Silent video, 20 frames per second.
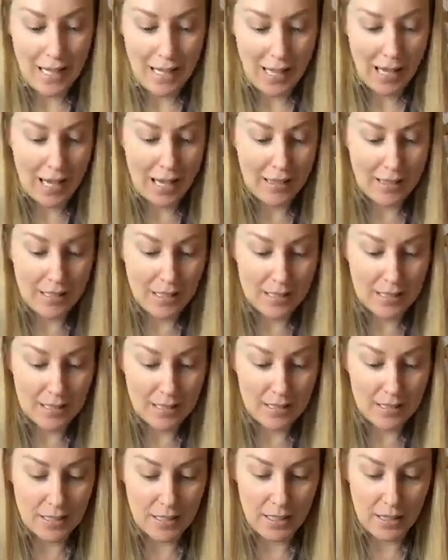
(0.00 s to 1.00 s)
and
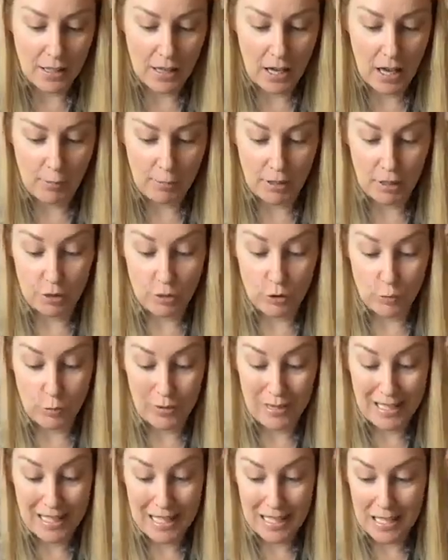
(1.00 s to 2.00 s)
I'm gonna do it with
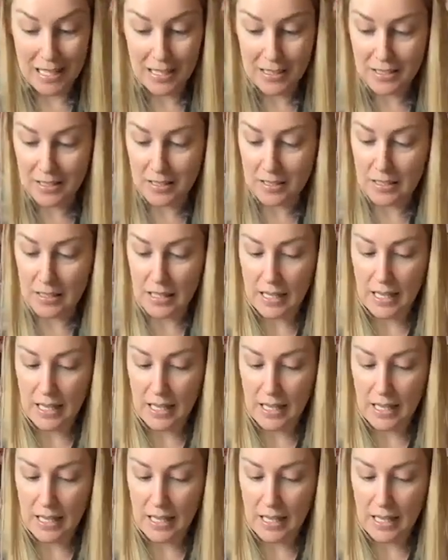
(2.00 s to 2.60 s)
the inks.